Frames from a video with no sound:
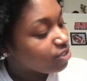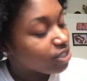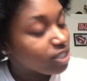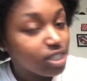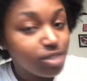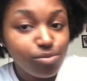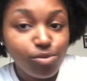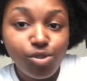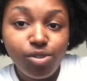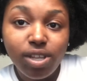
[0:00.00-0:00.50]

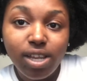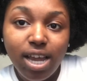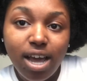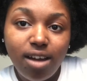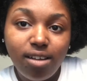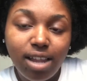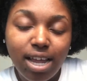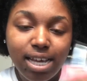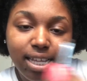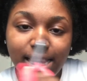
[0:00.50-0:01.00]
just smooth it
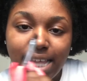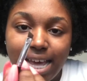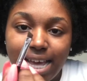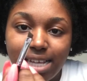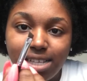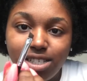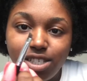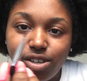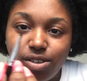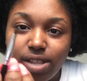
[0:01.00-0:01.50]
out like
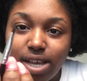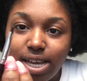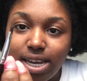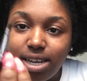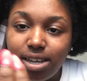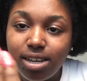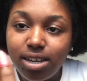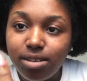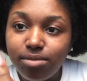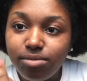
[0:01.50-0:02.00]
that so that
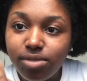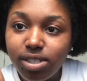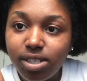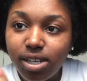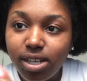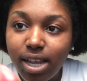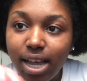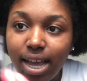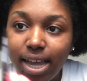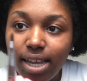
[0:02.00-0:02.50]
it comes
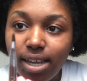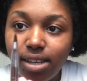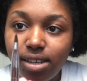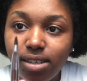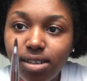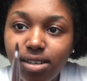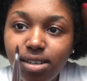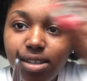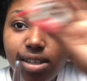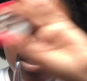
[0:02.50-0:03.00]
to like
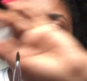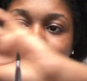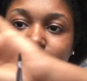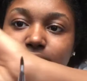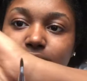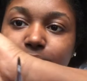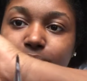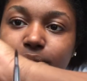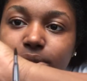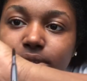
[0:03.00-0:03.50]
a
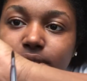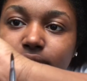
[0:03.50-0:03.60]
tip.